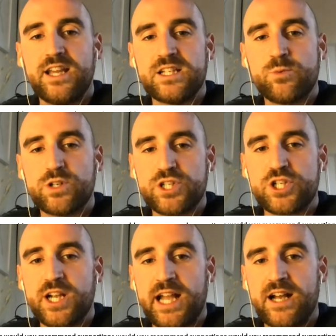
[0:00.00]
is one to
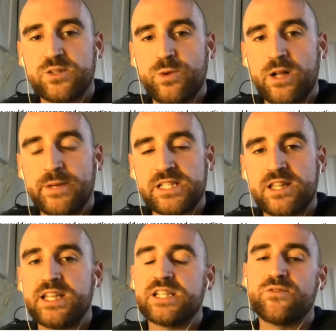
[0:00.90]
check out as well, because
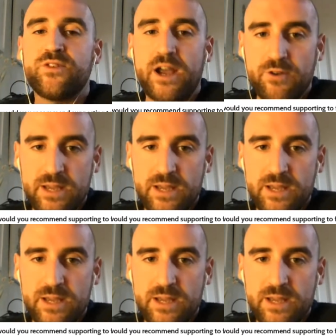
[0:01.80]
I think it's very